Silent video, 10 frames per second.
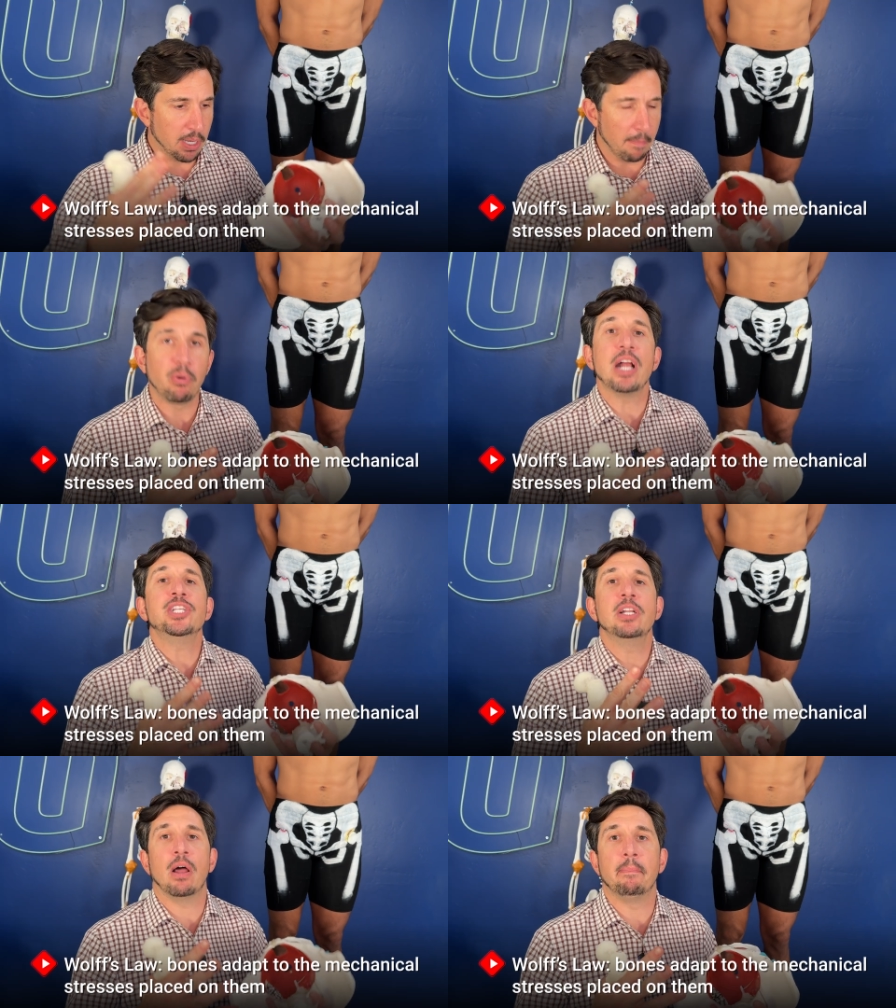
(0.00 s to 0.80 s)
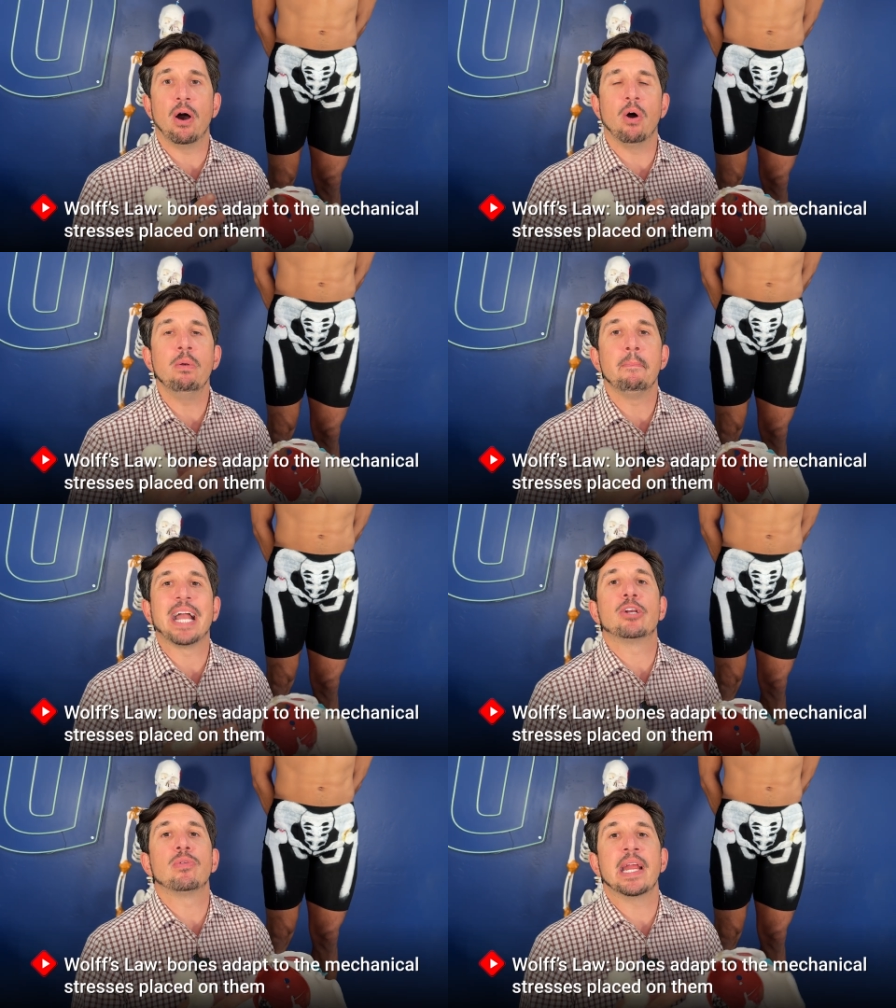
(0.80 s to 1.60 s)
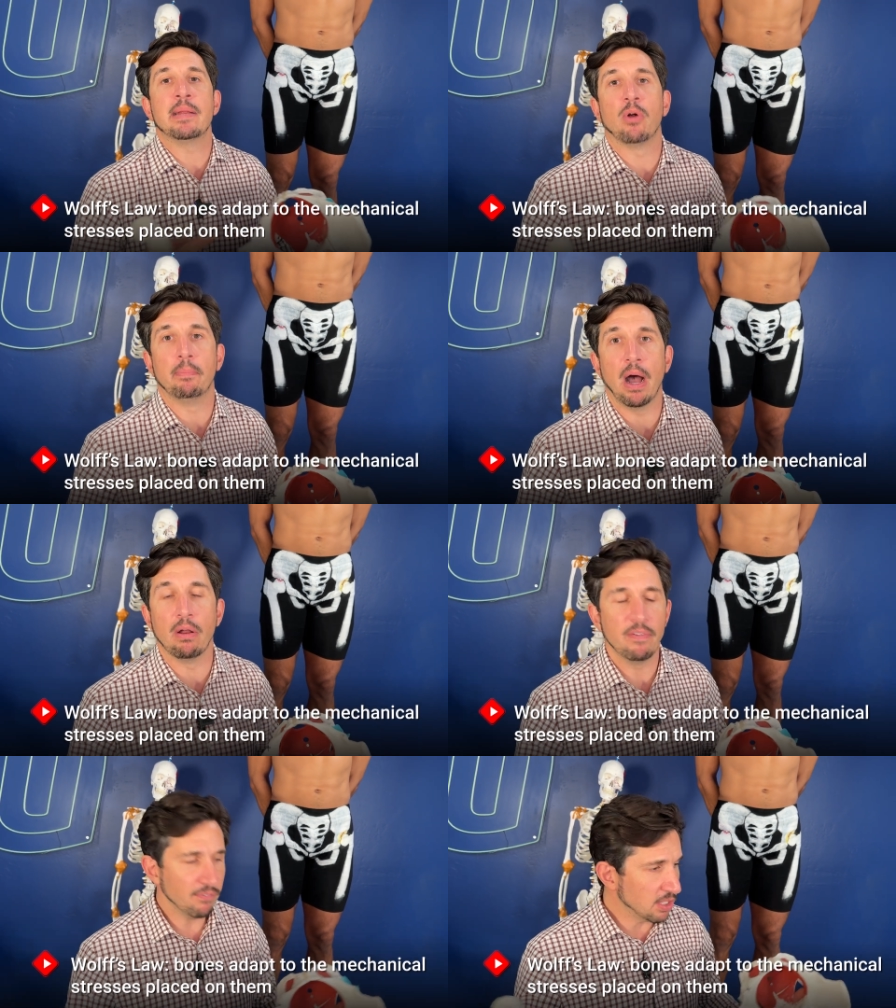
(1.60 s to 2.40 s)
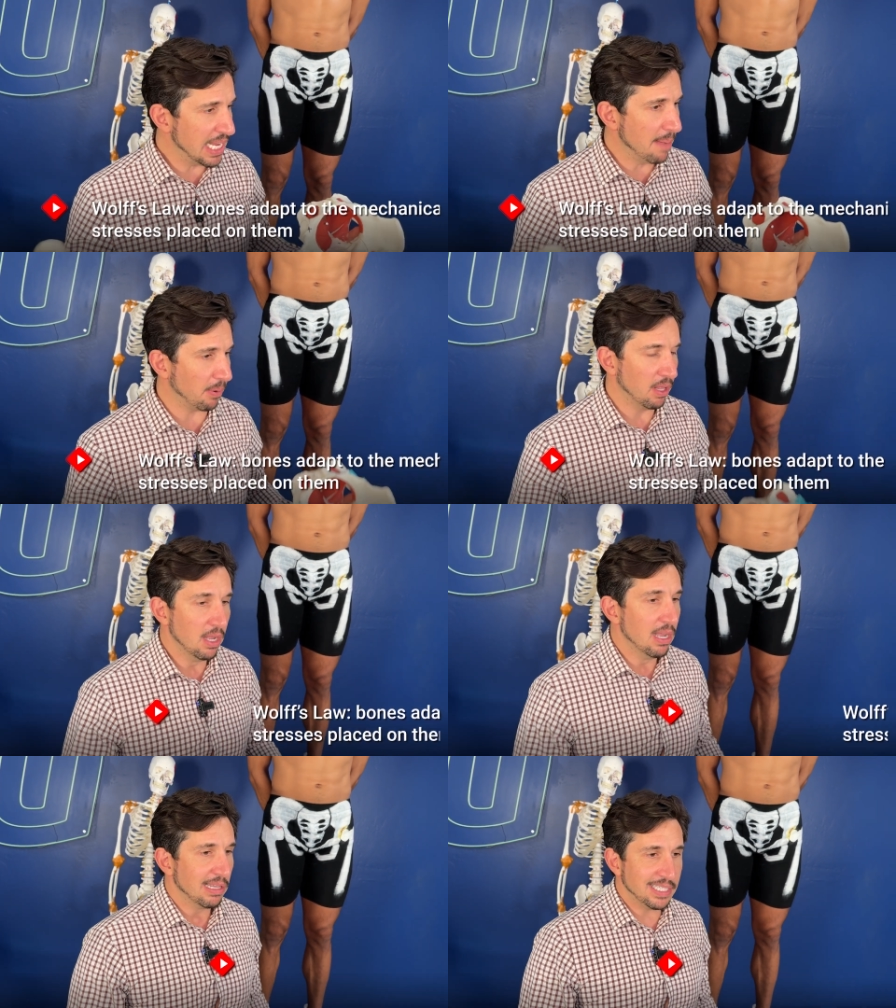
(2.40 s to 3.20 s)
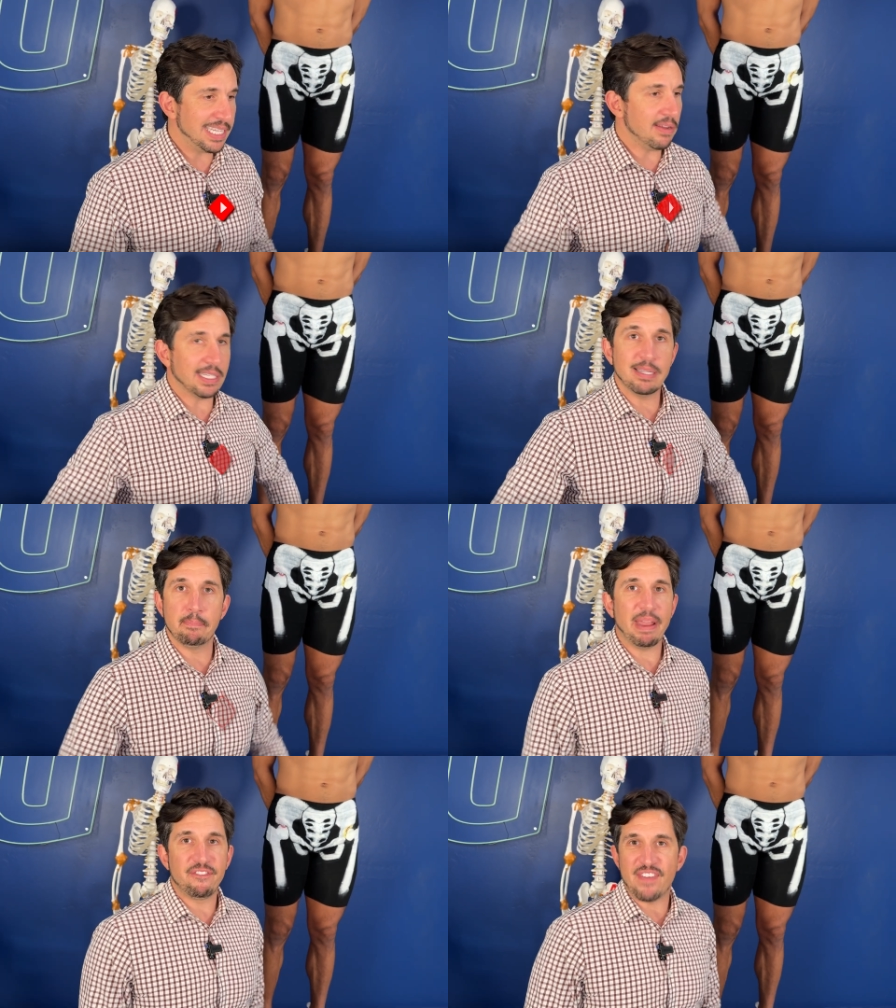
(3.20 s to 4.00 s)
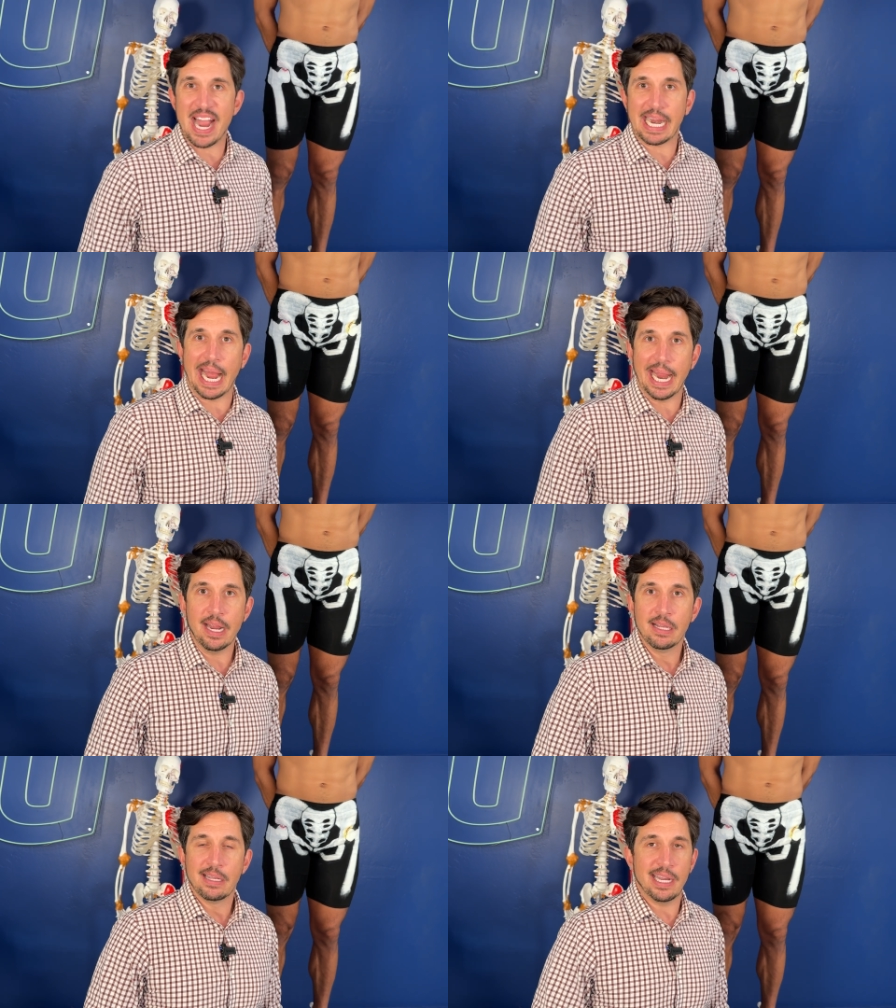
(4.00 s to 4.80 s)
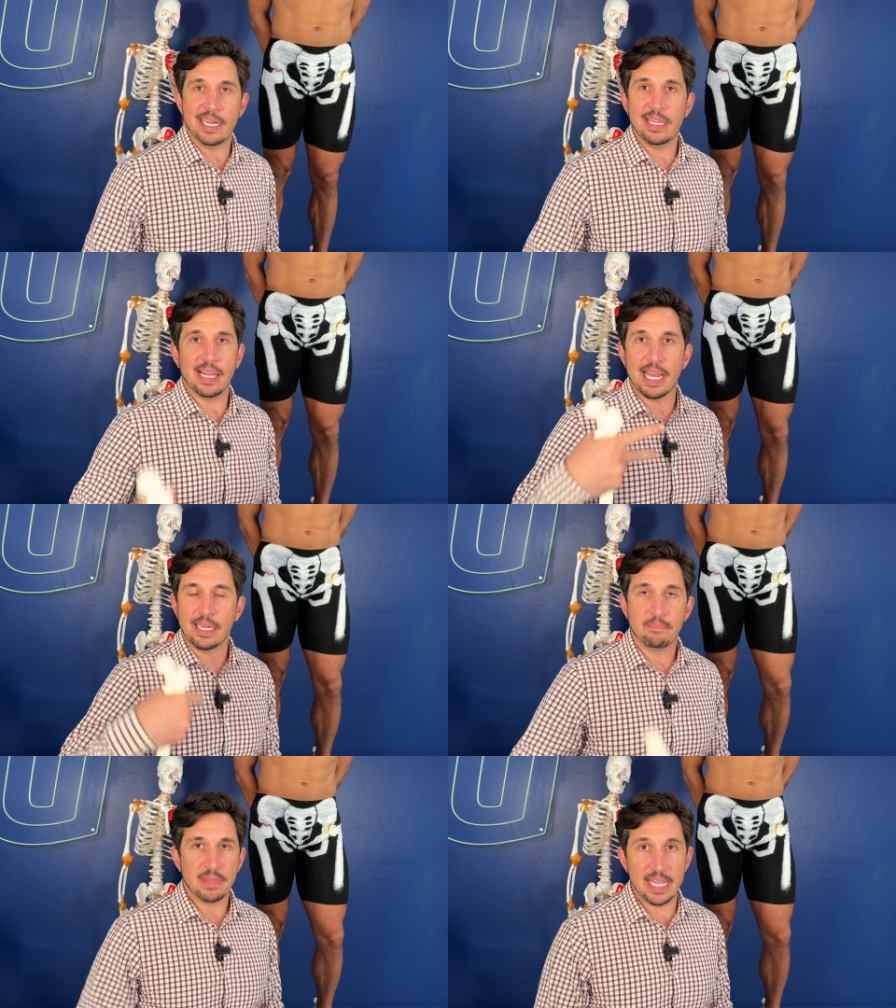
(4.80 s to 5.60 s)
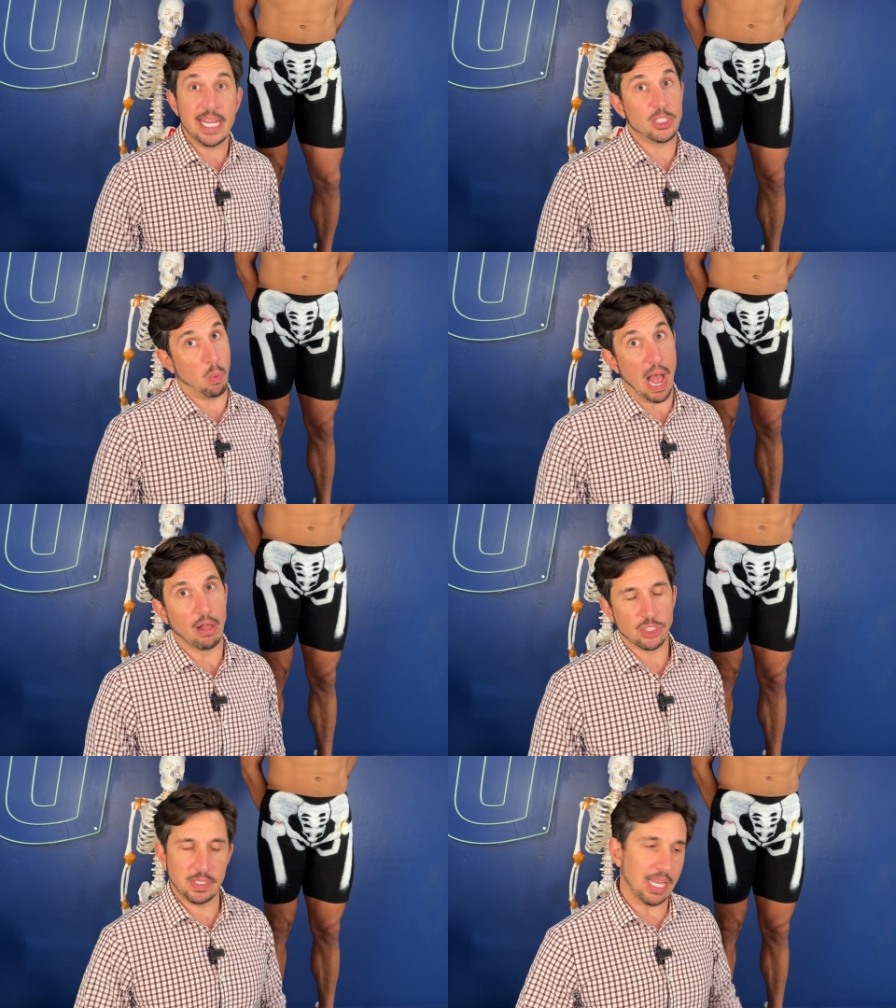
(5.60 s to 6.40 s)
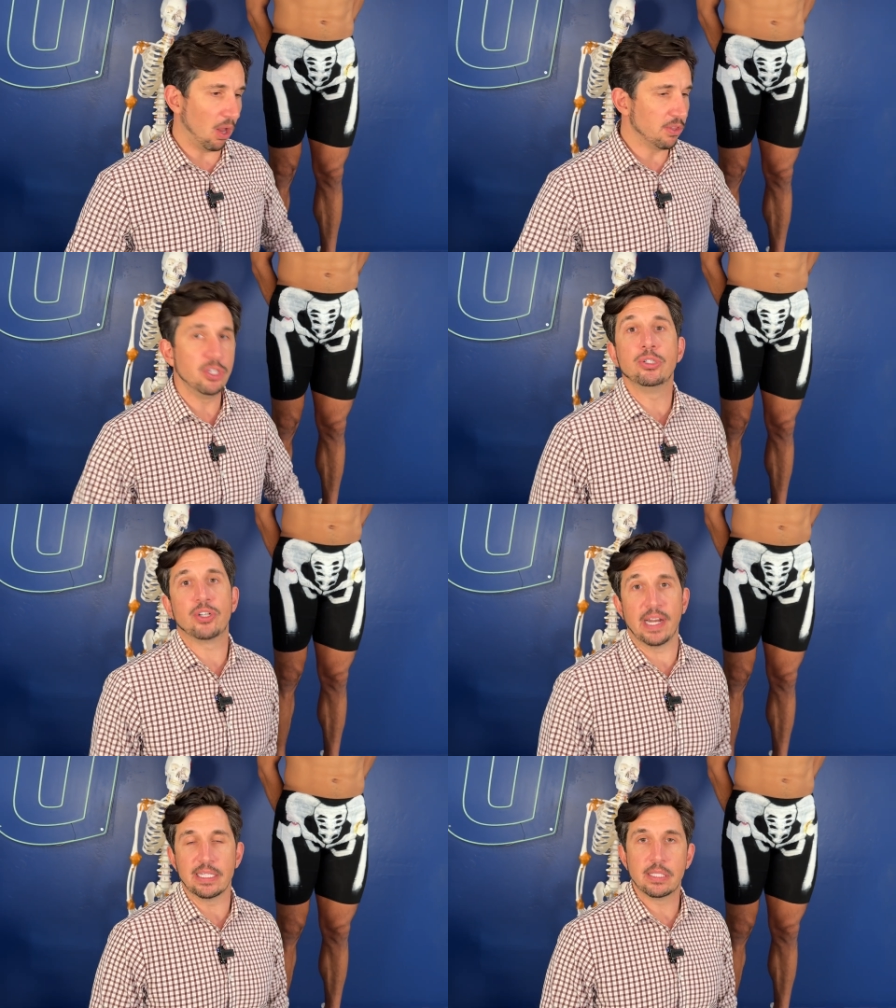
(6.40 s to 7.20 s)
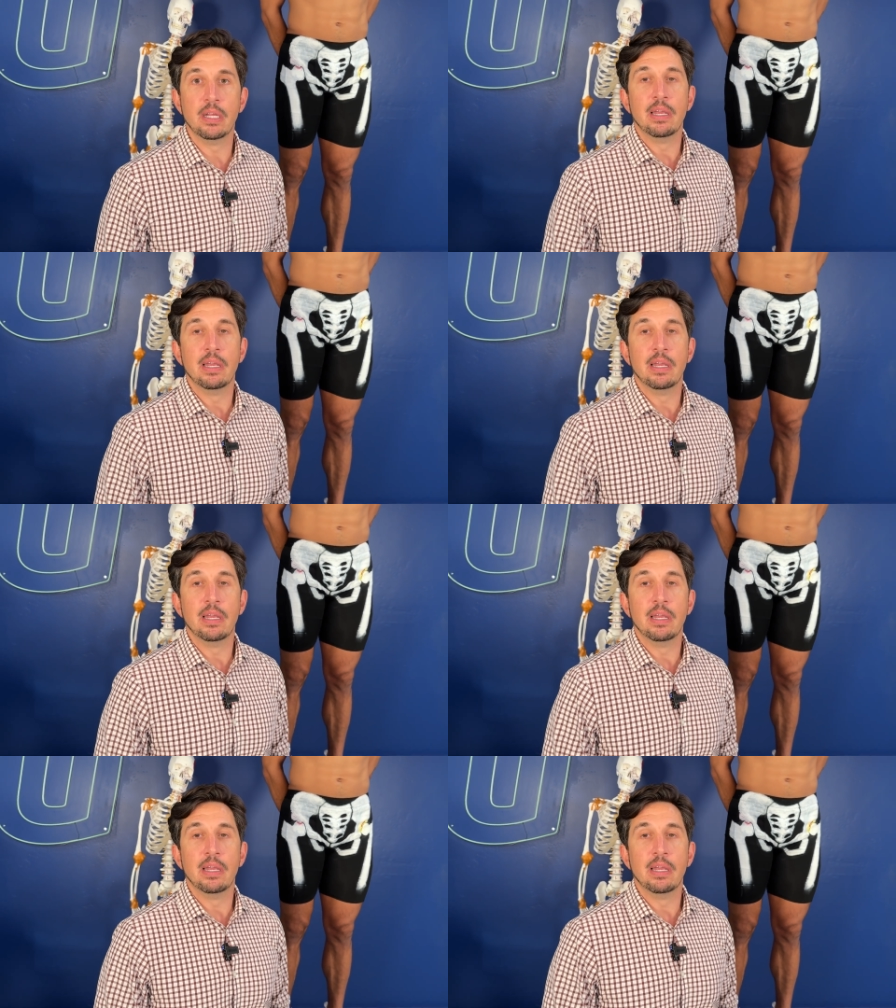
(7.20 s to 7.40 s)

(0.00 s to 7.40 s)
compression on bone by creating more bone. For example, Let's say you get some big fat guy and he like, he eats well, so he's got all the nutrients.